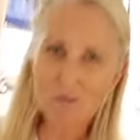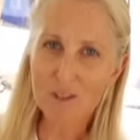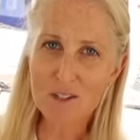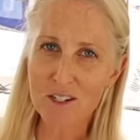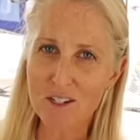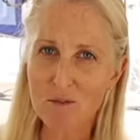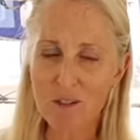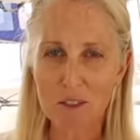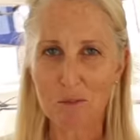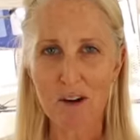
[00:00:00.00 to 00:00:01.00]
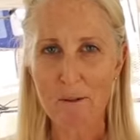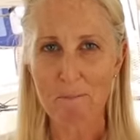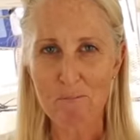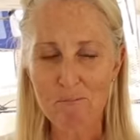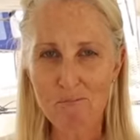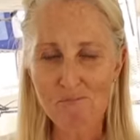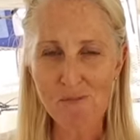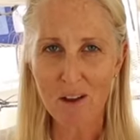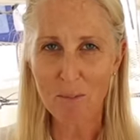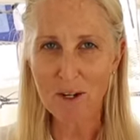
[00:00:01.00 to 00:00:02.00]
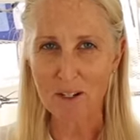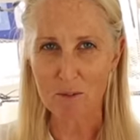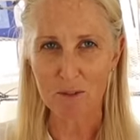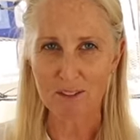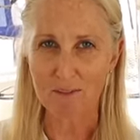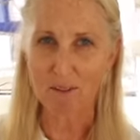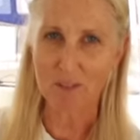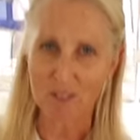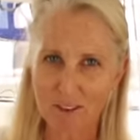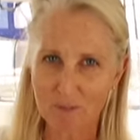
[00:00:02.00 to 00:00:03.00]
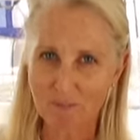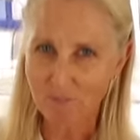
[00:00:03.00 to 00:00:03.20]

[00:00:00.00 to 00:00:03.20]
we used to eat as much bread. That might explain a few things.